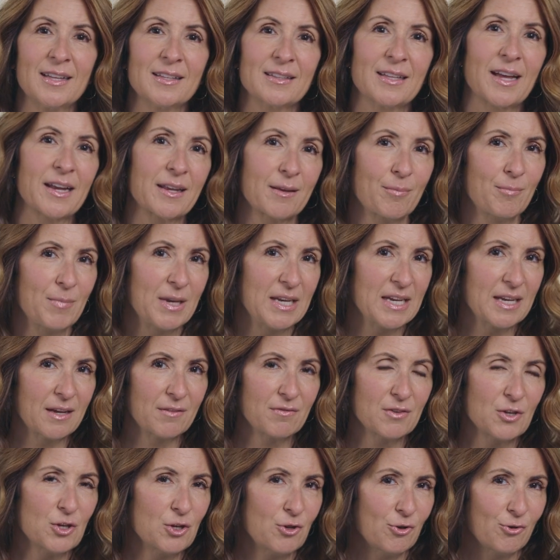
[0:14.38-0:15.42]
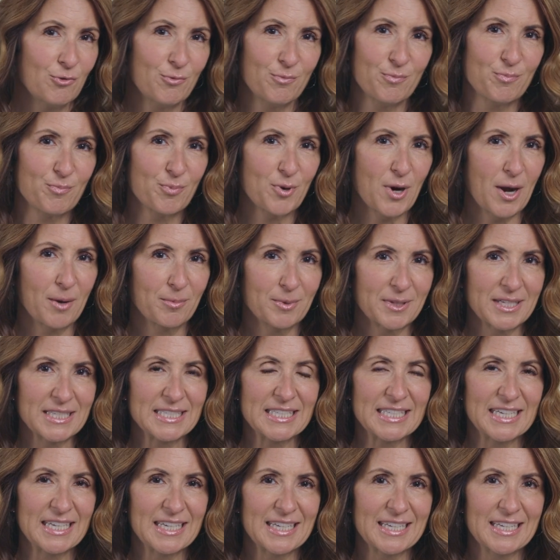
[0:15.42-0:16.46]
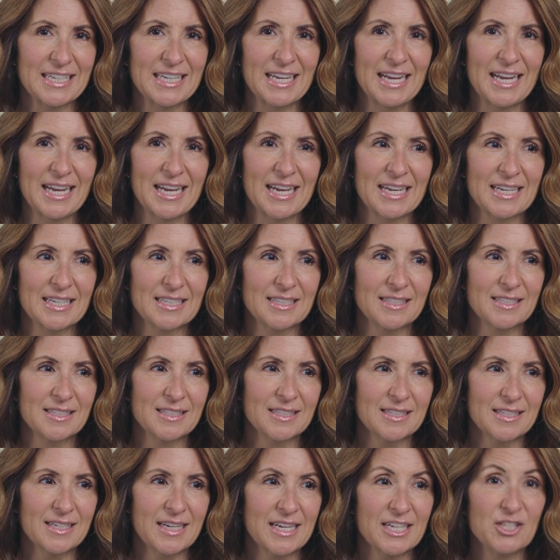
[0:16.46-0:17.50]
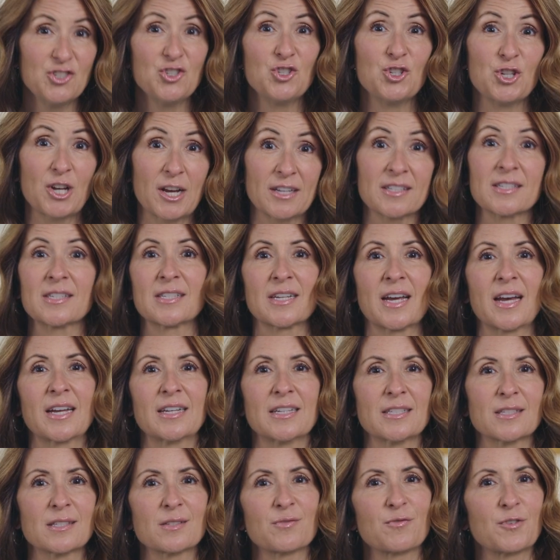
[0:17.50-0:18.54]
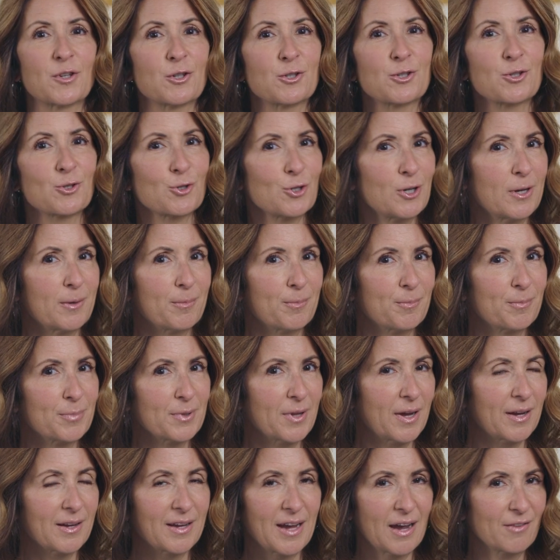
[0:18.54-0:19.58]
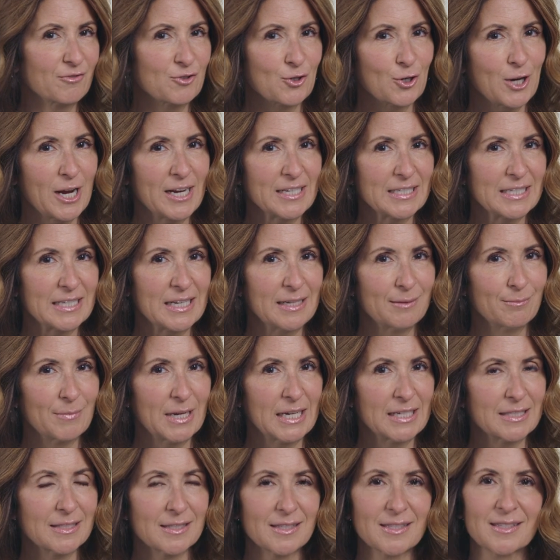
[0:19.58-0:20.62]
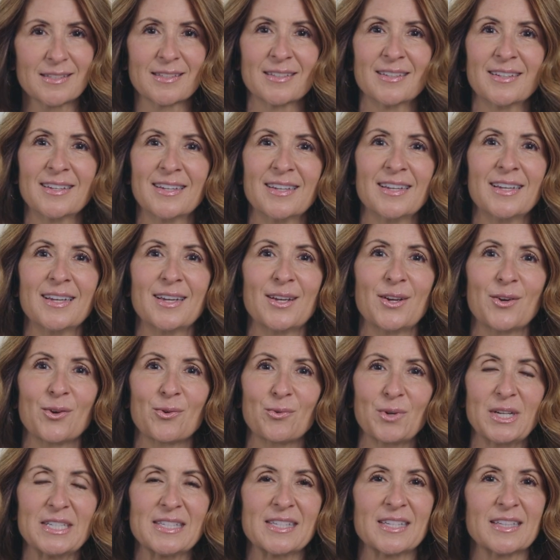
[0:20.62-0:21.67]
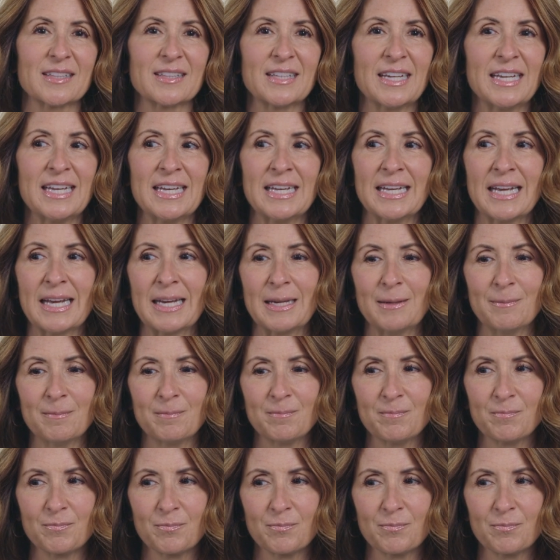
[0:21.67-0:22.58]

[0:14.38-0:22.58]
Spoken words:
like many of you probably did, and he just had his first trip, like after 18 months recently. And,